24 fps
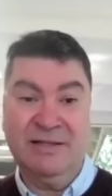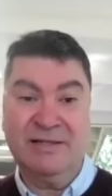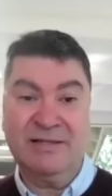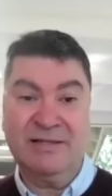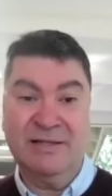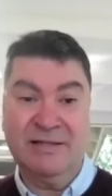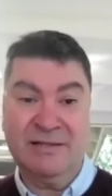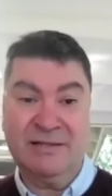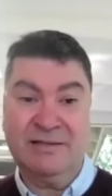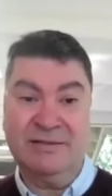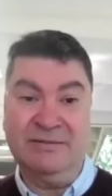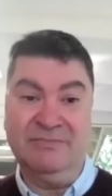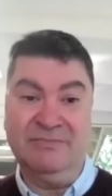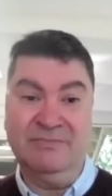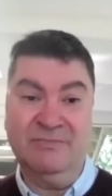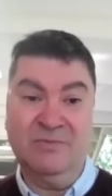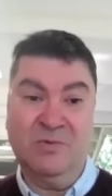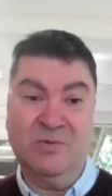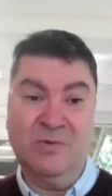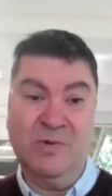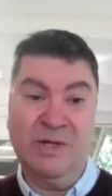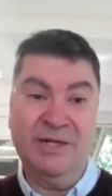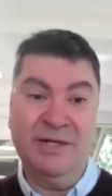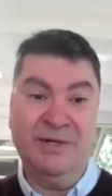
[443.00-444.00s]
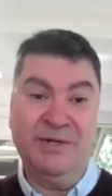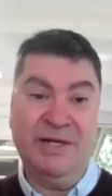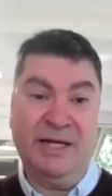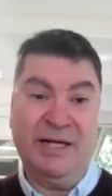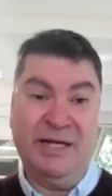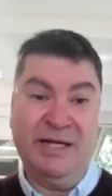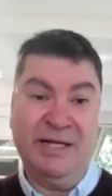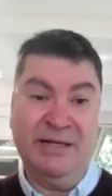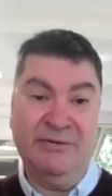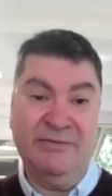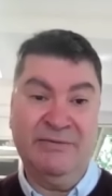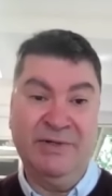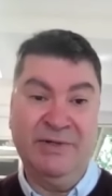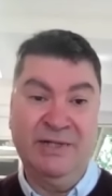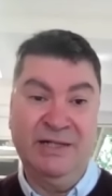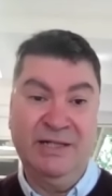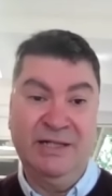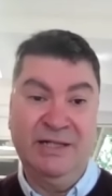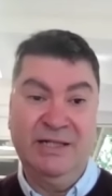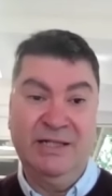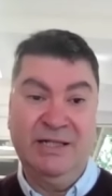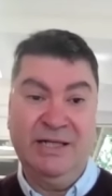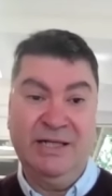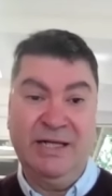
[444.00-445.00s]
system, where you have
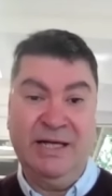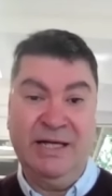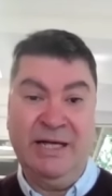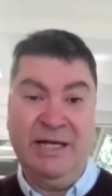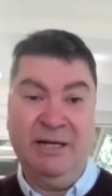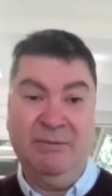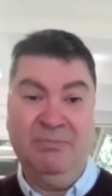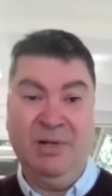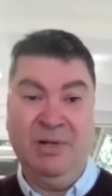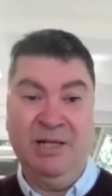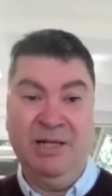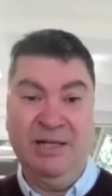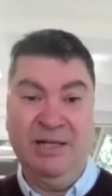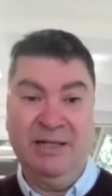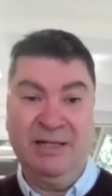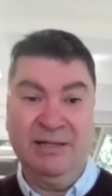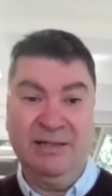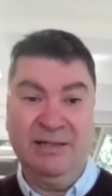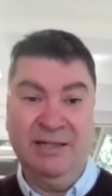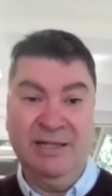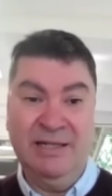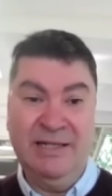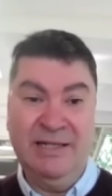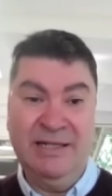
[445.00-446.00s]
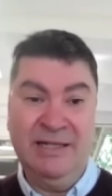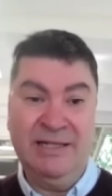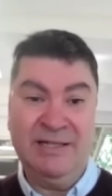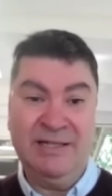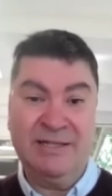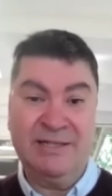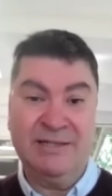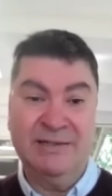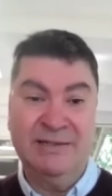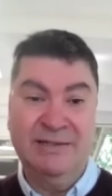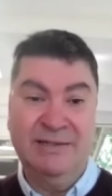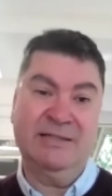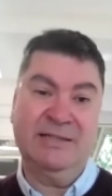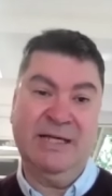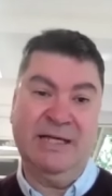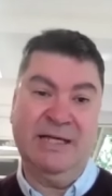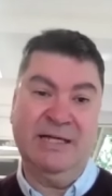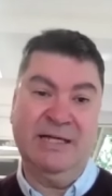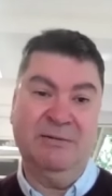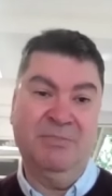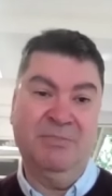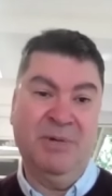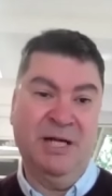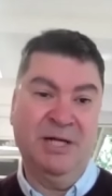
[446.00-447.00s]
a political elite
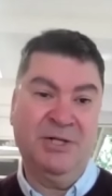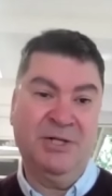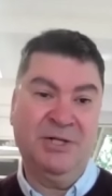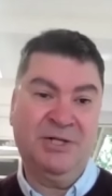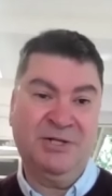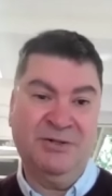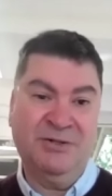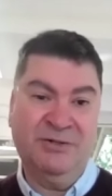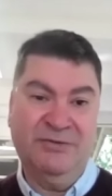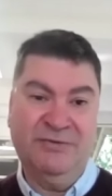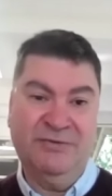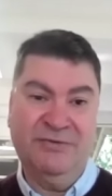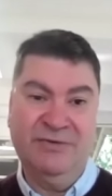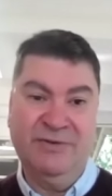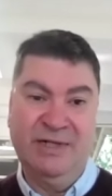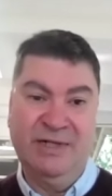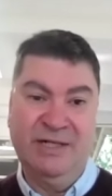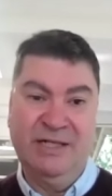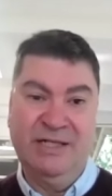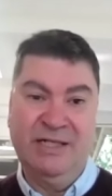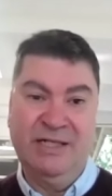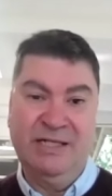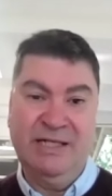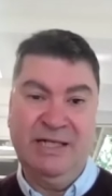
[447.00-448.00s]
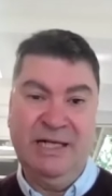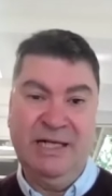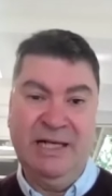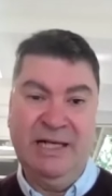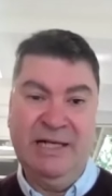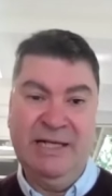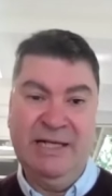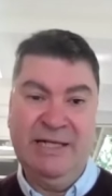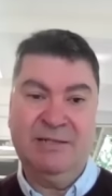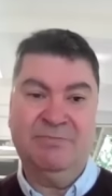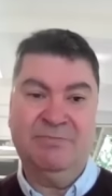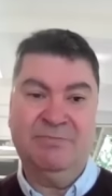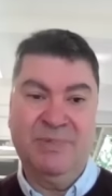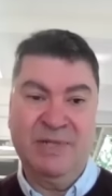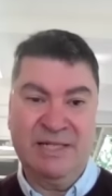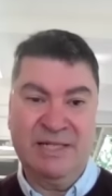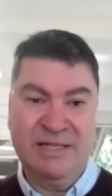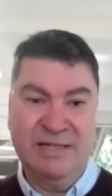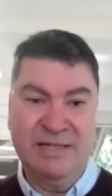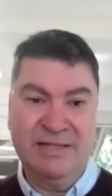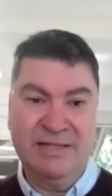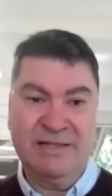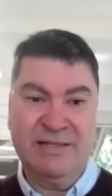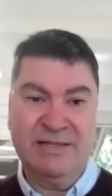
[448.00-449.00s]
and a bunch of elite
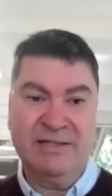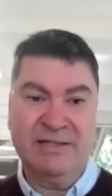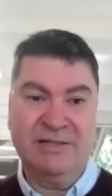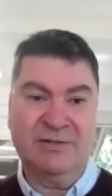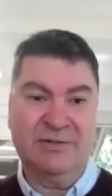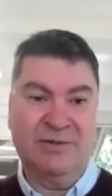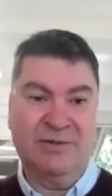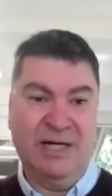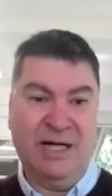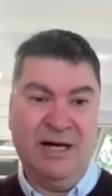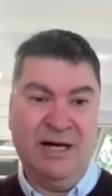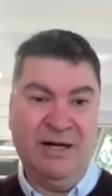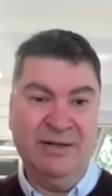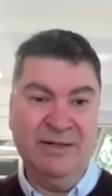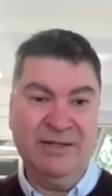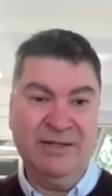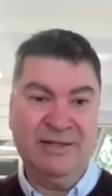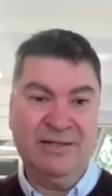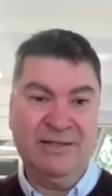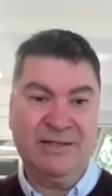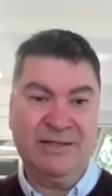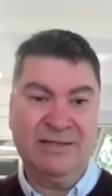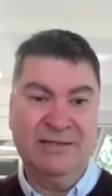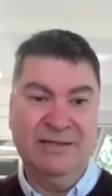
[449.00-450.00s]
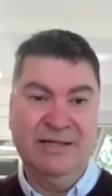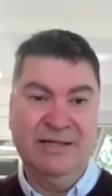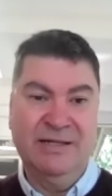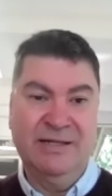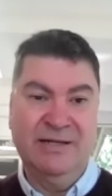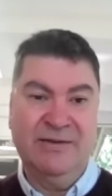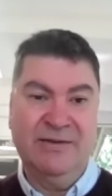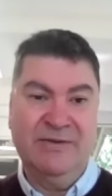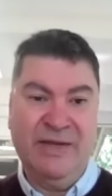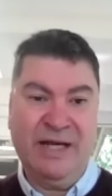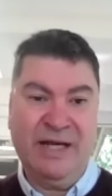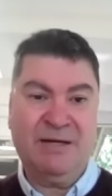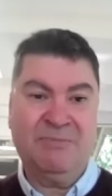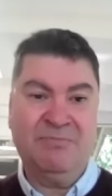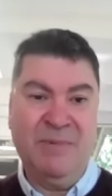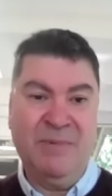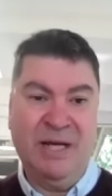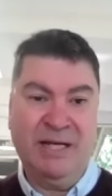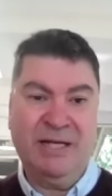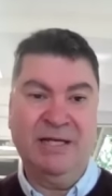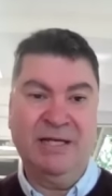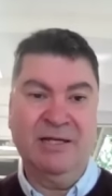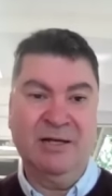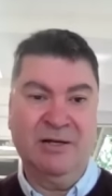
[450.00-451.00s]
businesses around that
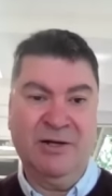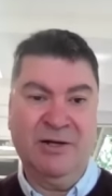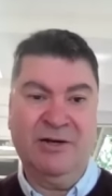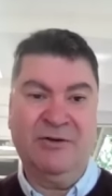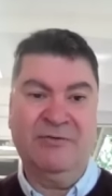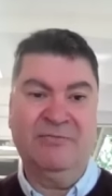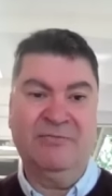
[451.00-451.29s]
making a lot of